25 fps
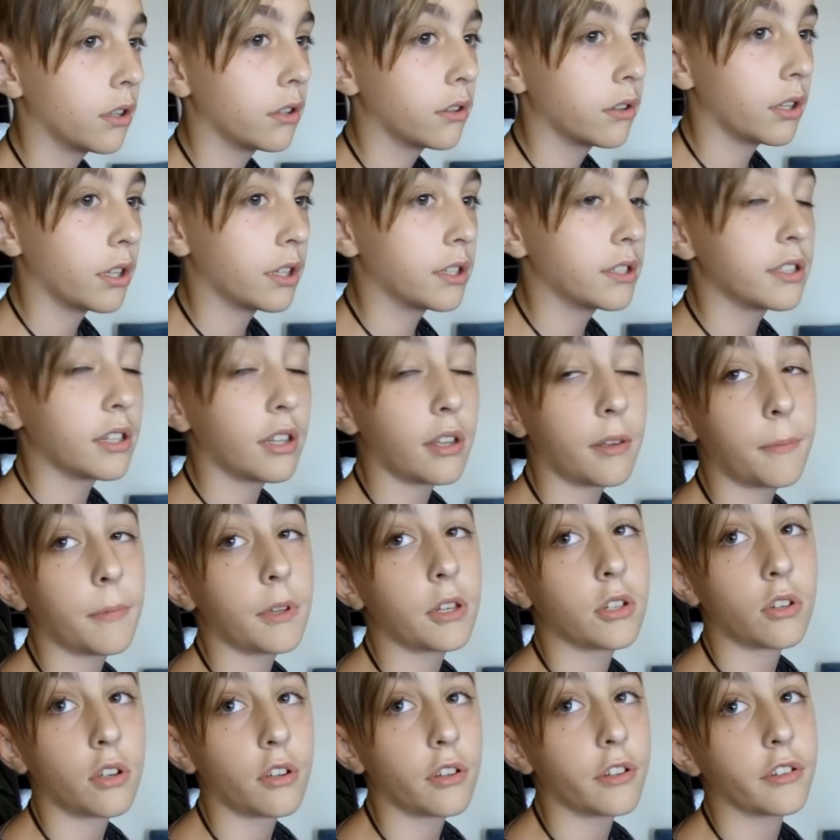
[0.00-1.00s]
It's still on
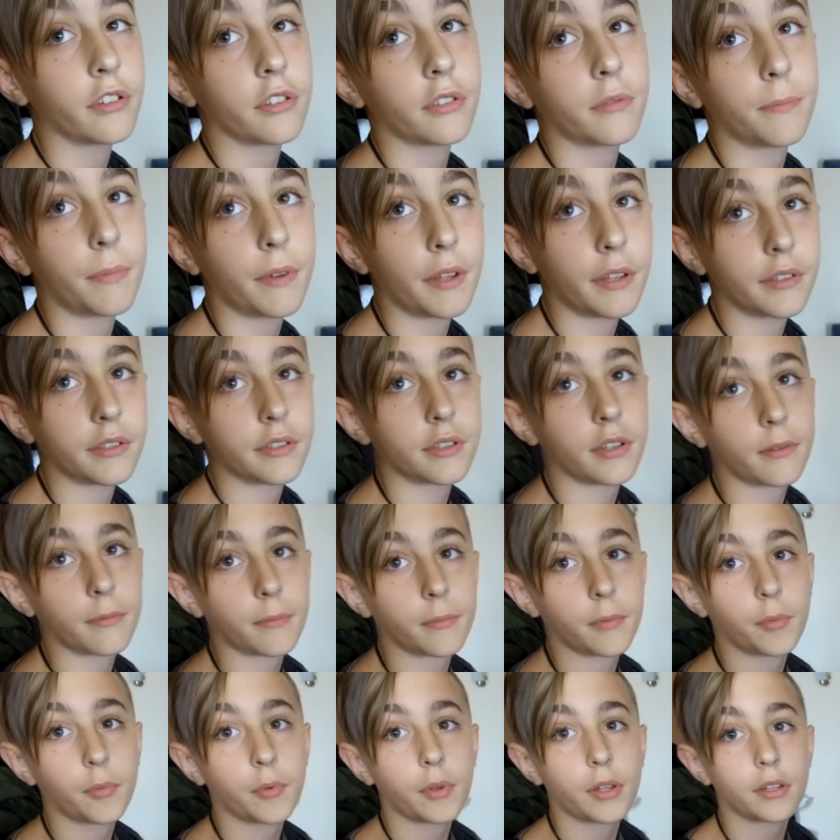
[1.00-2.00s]
my shoulders, but it's
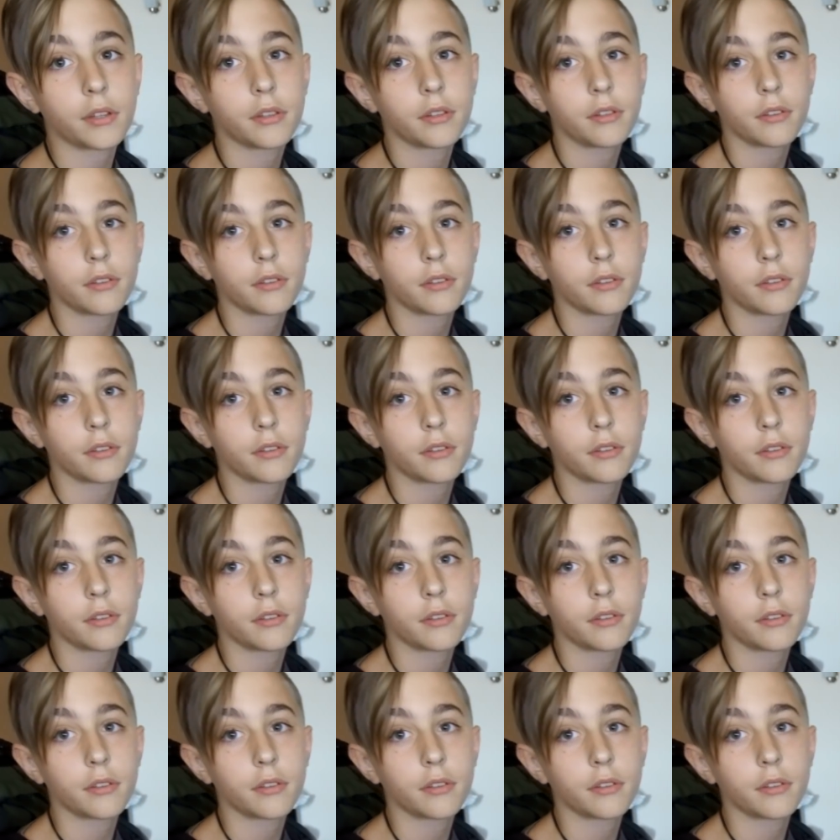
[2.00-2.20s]
on my waist.